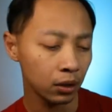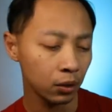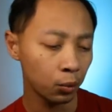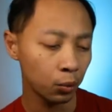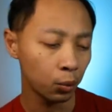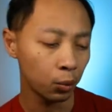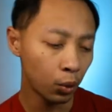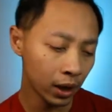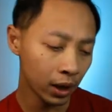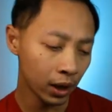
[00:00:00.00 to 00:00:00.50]

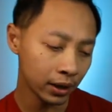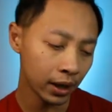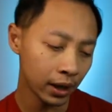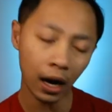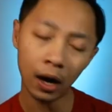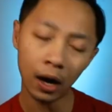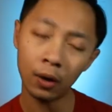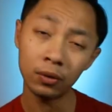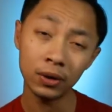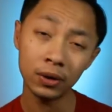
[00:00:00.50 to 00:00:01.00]
One that
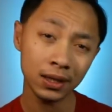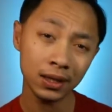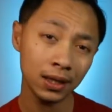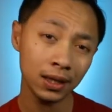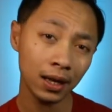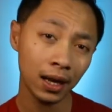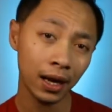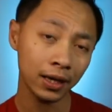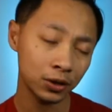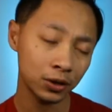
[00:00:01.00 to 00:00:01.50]
I really
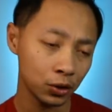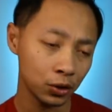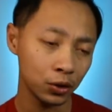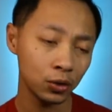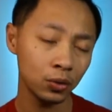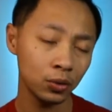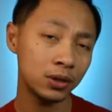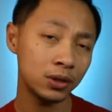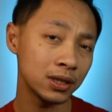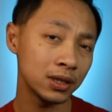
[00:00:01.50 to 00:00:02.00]
like to
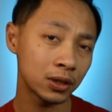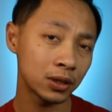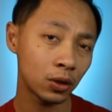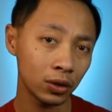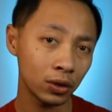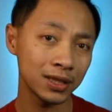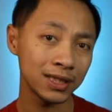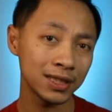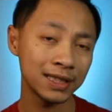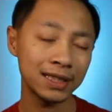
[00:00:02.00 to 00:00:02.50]
use is
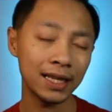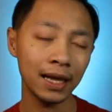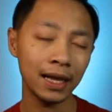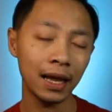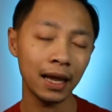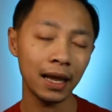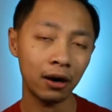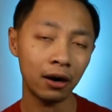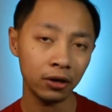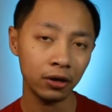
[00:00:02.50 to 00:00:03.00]
called
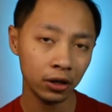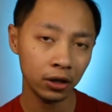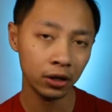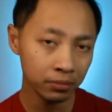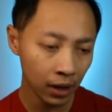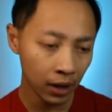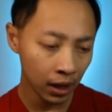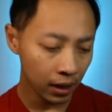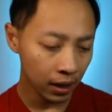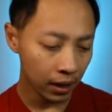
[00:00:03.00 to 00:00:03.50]

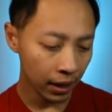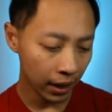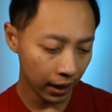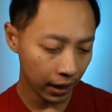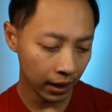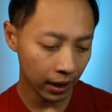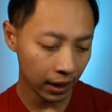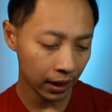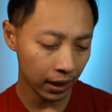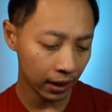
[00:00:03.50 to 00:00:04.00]
Stellarium,
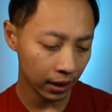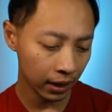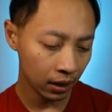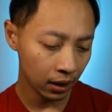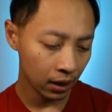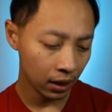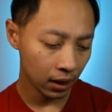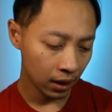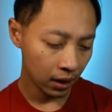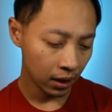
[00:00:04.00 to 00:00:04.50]
and
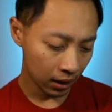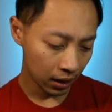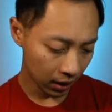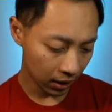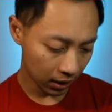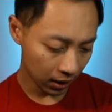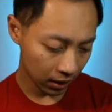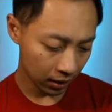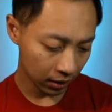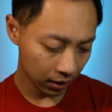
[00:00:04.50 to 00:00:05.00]

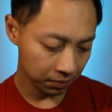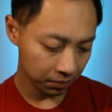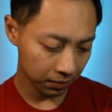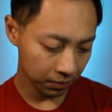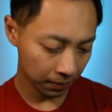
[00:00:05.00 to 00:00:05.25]
um,